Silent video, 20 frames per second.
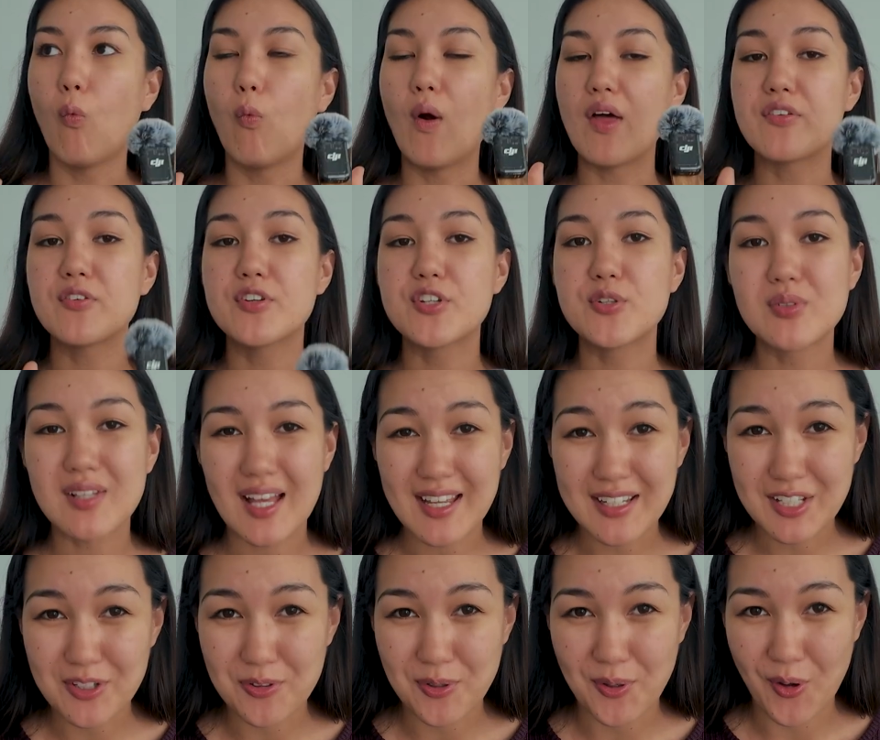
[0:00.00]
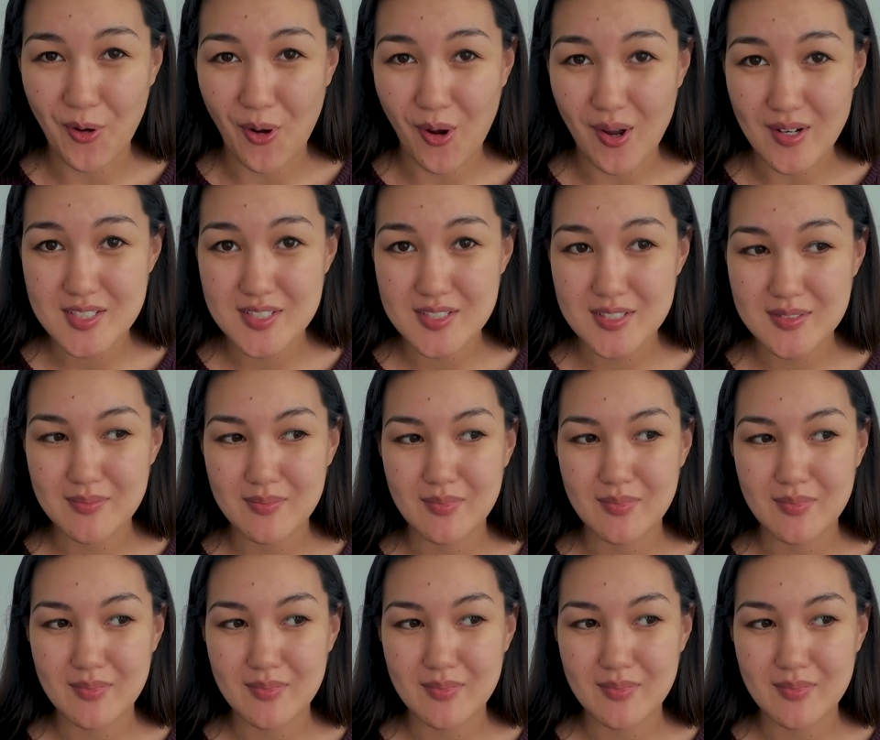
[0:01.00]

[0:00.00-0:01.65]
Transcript: whether you like it or not.